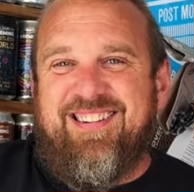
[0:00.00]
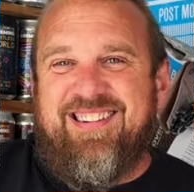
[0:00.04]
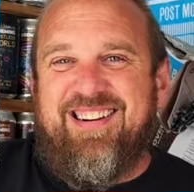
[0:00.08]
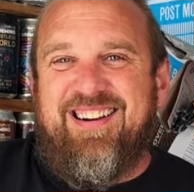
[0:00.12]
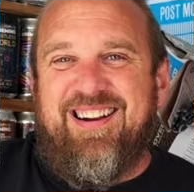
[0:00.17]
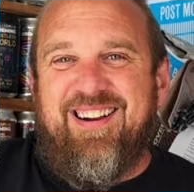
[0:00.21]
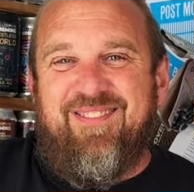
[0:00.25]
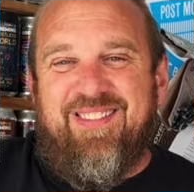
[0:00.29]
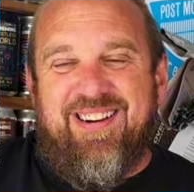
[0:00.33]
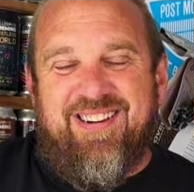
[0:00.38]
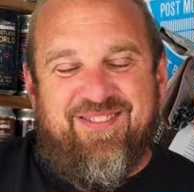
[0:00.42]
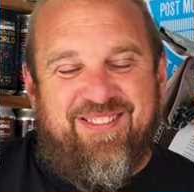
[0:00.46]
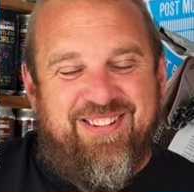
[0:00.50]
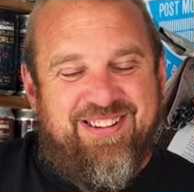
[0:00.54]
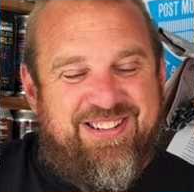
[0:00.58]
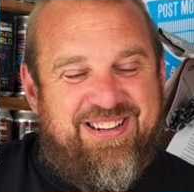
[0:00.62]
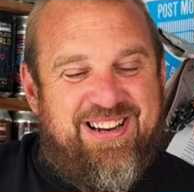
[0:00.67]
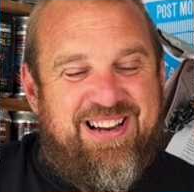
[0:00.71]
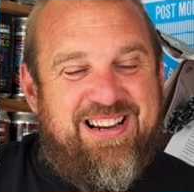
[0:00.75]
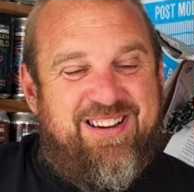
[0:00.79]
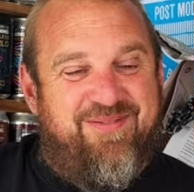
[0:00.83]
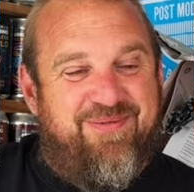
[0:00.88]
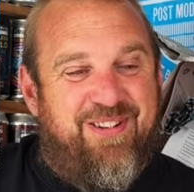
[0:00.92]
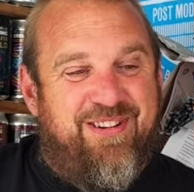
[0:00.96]
Get back to my
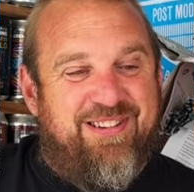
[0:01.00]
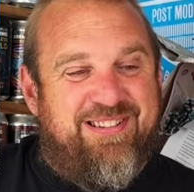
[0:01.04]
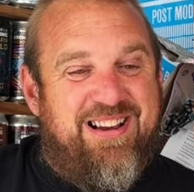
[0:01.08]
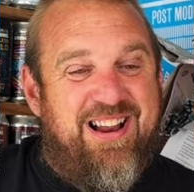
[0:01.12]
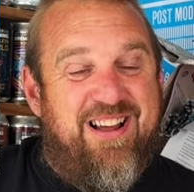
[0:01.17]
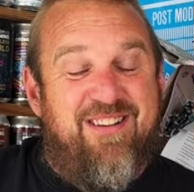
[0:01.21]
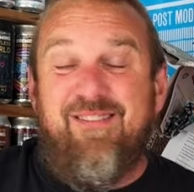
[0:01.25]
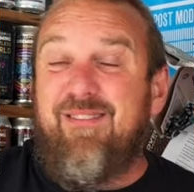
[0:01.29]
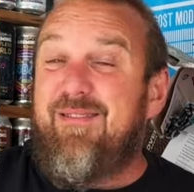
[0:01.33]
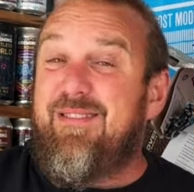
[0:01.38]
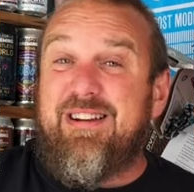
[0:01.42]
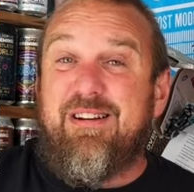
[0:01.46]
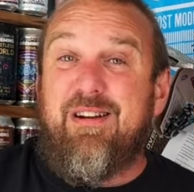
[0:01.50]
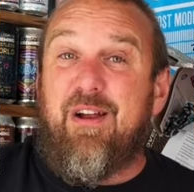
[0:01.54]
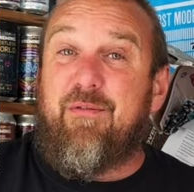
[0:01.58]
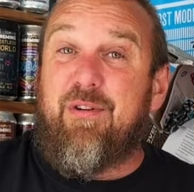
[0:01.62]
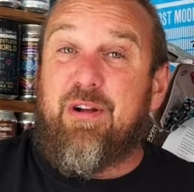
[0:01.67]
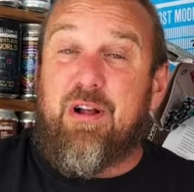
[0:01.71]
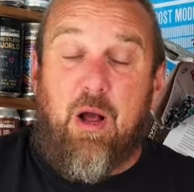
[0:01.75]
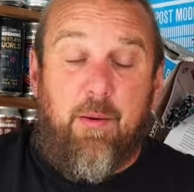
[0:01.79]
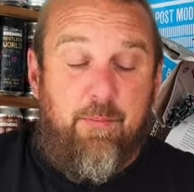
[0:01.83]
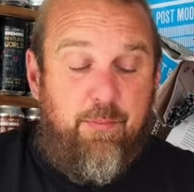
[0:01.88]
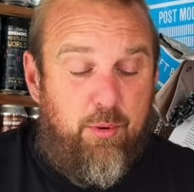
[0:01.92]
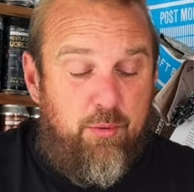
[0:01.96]
cheese box there. I only can have a
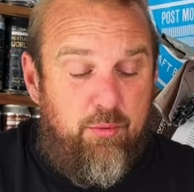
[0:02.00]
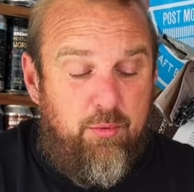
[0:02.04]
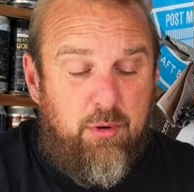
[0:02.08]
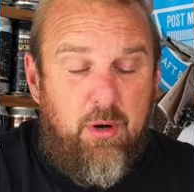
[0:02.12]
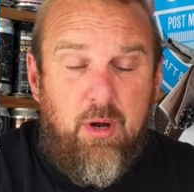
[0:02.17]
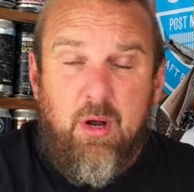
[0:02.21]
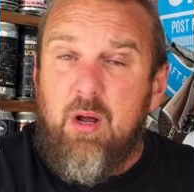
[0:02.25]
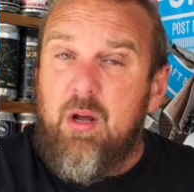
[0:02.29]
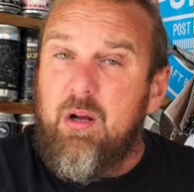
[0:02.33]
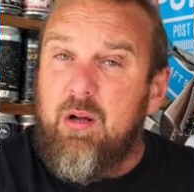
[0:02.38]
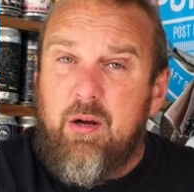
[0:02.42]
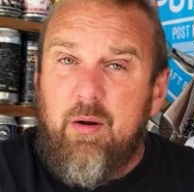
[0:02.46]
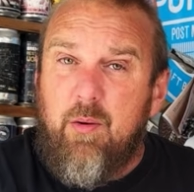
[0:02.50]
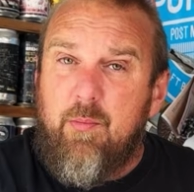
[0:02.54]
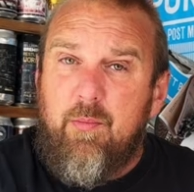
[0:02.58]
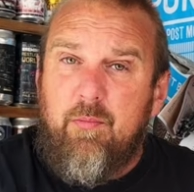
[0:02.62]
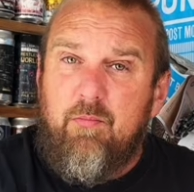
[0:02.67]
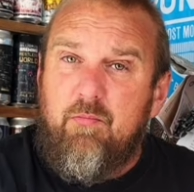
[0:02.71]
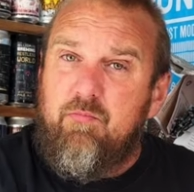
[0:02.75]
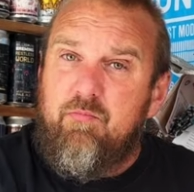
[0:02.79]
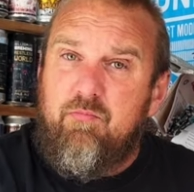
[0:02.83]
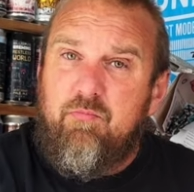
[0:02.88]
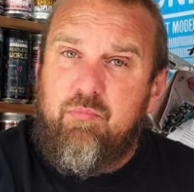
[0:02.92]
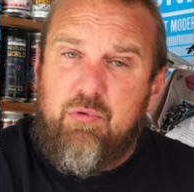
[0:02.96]
couple
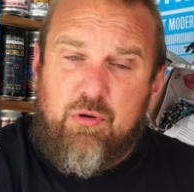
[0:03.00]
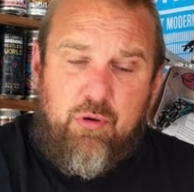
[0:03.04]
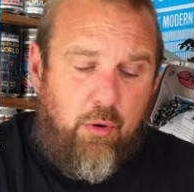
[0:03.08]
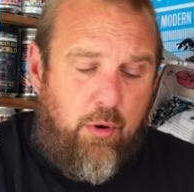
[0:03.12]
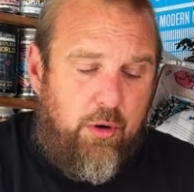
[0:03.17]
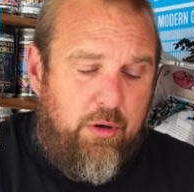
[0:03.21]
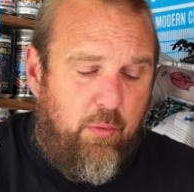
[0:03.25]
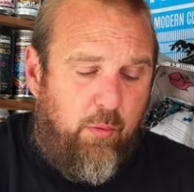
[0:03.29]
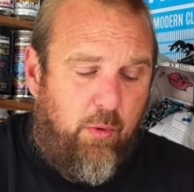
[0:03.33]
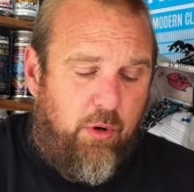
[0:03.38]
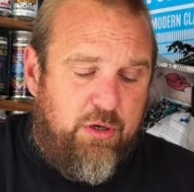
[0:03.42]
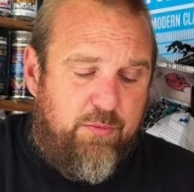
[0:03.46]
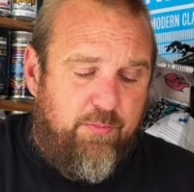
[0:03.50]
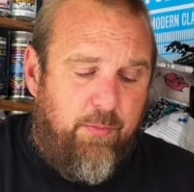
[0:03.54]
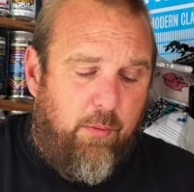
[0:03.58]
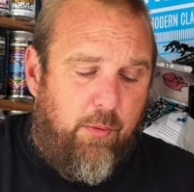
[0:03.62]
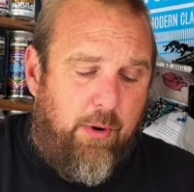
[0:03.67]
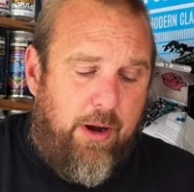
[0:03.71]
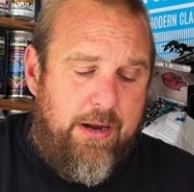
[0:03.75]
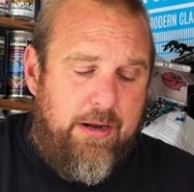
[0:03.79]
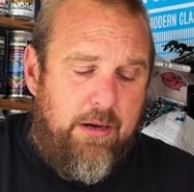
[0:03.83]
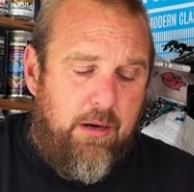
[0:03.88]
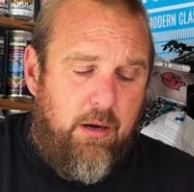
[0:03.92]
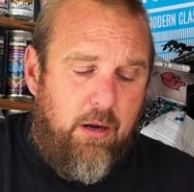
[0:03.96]
because I'm trying to watch my
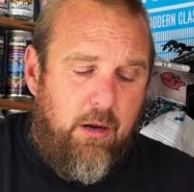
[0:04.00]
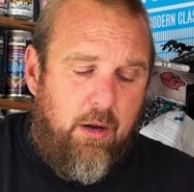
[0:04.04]
weight.